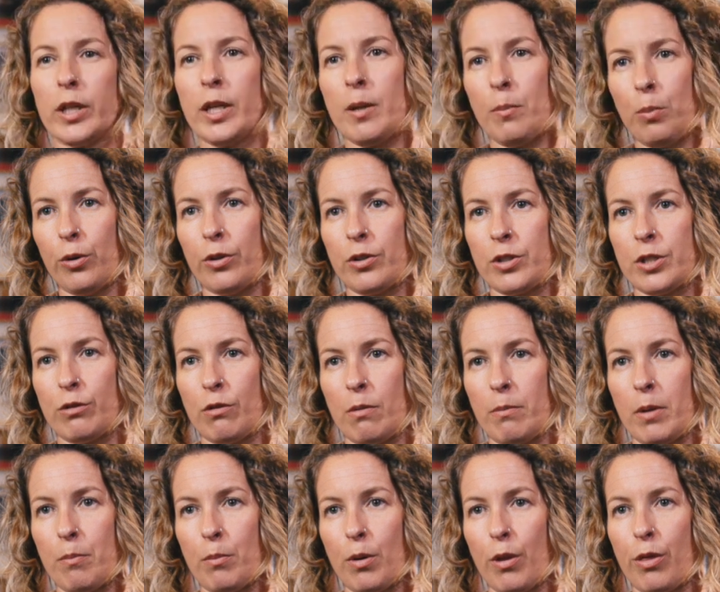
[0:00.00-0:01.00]
really important to
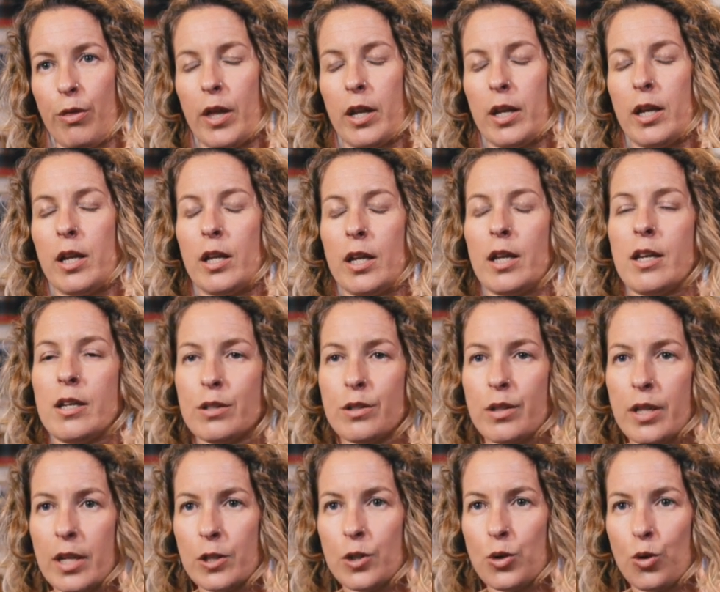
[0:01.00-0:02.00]
remember that it is
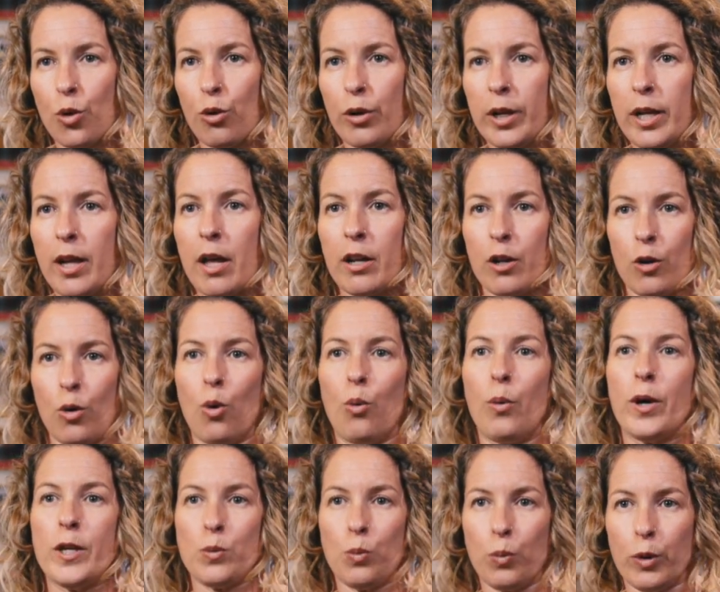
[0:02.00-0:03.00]
their story and it
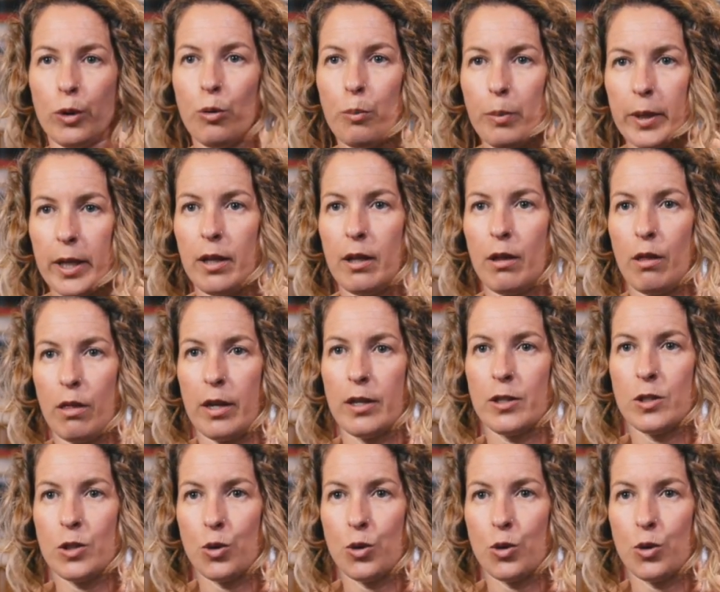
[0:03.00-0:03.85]
always will be their